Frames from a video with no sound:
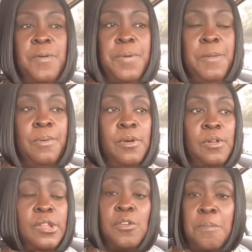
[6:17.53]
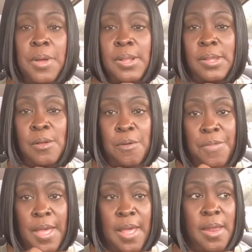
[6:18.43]
for people so much so
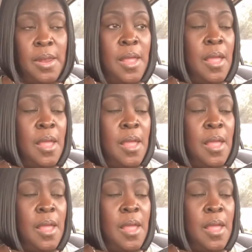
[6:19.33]
that